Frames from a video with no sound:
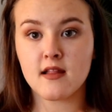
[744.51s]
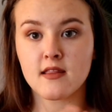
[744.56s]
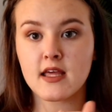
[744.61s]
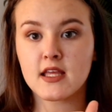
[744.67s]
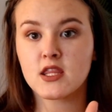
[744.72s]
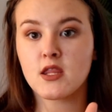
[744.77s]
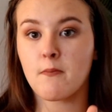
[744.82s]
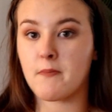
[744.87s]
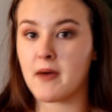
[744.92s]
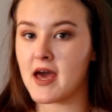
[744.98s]

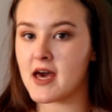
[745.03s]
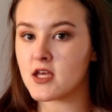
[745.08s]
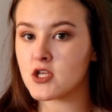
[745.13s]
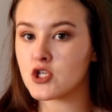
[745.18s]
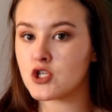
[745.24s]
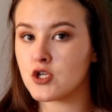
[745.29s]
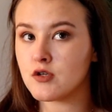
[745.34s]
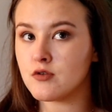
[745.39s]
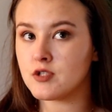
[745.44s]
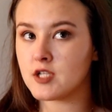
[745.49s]
Like the
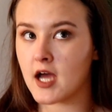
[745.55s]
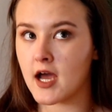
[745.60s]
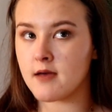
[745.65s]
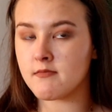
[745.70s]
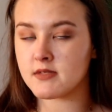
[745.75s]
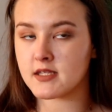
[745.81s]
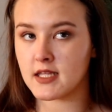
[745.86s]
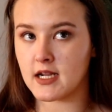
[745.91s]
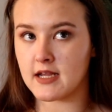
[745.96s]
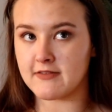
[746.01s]
past two
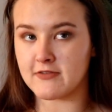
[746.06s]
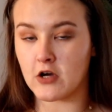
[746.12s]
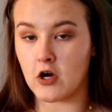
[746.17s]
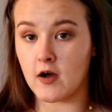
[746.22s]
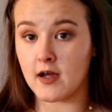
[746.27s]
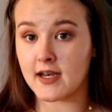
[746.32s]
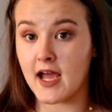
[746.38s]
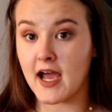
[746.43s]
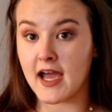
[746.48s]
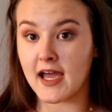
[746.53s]
times that I've gone,